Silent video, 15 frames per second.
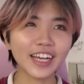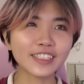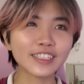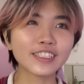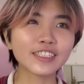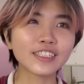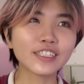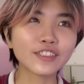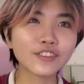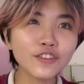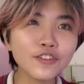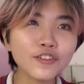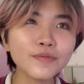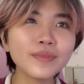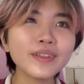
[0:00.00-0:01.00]
just
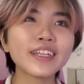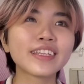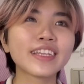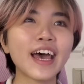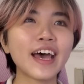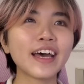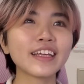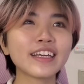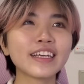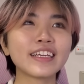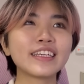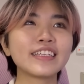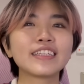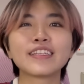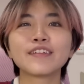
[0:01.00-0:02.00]
assume that
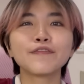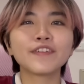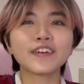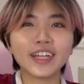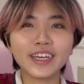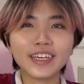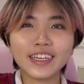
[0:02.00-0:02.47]
he didn't feel like